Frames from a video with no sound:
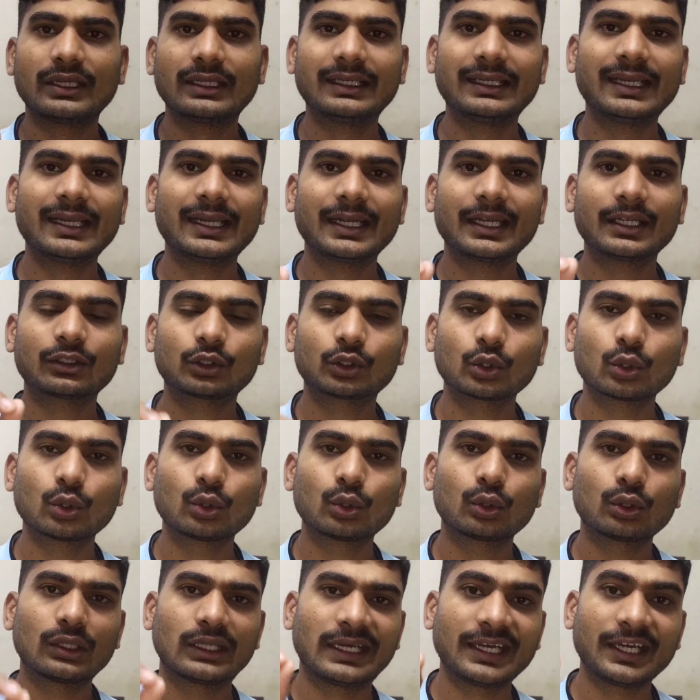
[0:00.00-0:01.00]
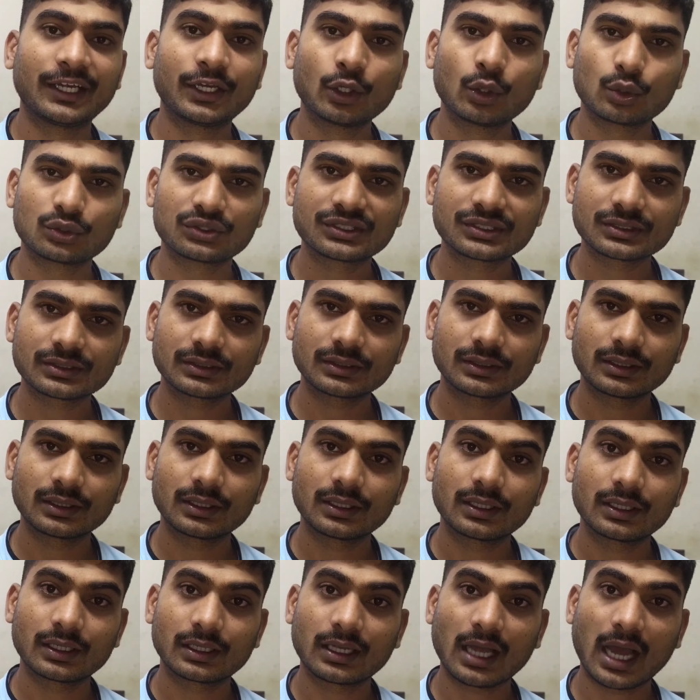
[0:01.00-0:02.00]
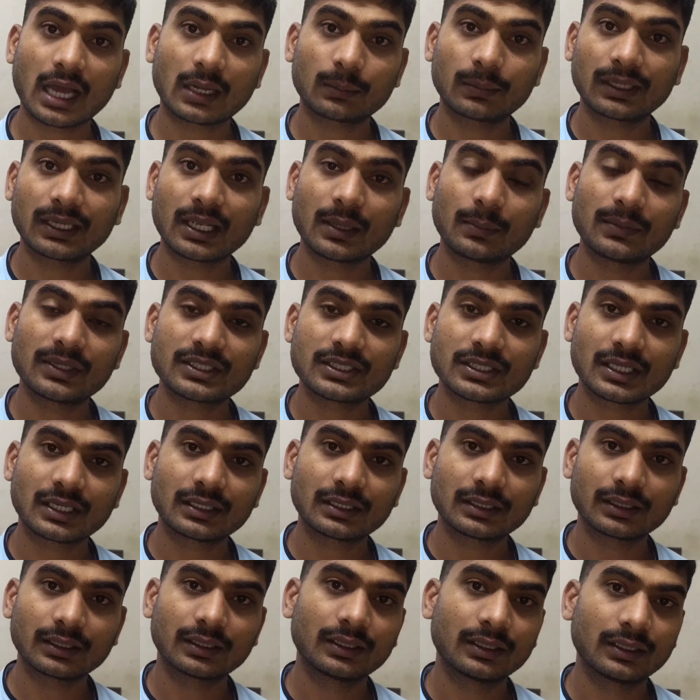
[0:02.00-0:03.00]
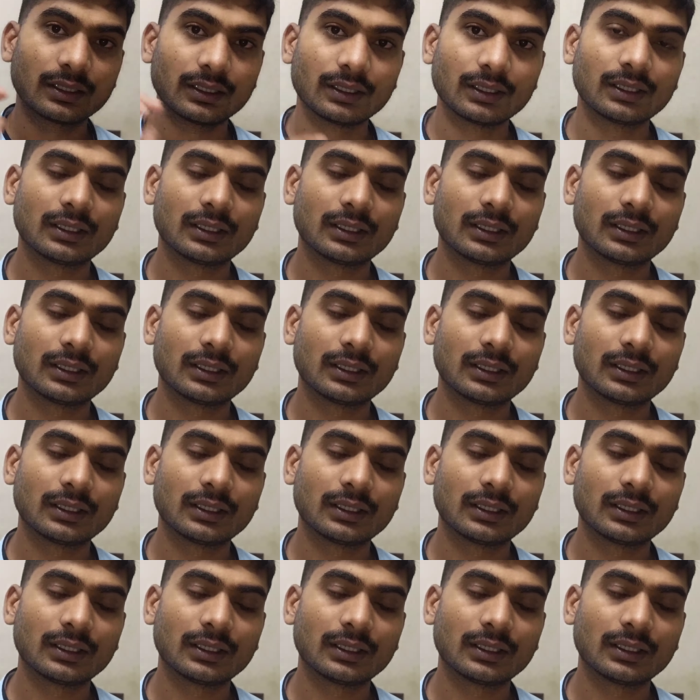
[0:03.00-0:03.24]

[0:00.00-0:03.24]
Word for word: we need to reduce carbon emission